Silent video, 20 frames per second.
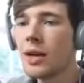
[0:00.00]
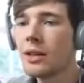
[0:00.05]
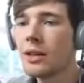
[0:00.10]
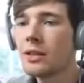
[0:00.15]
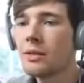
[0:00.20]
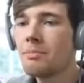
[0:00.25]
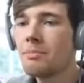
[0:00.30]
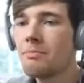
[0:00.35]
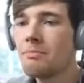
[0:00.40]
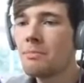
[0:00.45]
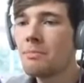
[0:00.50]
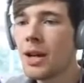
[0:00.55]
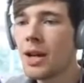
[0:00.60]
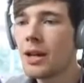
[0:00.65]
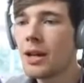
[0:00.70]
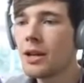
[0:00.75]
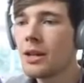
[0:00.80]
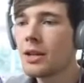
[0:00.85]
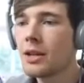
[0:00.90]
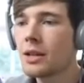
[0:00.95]
let's
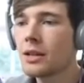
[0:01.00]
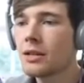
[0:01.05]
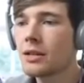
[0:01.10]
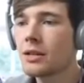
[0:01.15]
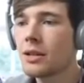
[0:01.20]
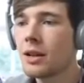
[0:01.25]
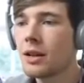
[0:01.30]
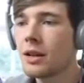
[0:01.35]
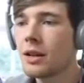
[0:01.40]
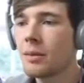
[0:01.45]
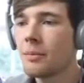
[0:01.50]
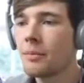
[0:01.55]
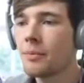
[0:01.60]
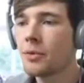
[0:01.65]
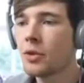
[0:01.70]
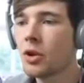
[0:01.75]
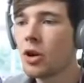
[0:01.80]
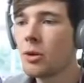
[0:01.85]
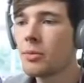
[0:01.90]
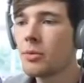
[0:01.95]
make
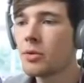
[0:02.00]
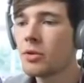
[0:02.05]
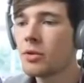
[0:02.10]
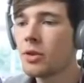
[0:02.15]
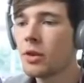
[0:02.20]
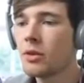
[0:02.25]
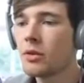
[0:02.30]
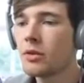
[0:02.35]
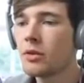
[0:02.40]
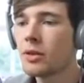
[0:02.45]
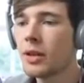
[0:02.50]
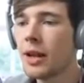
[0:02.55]
some cobblestone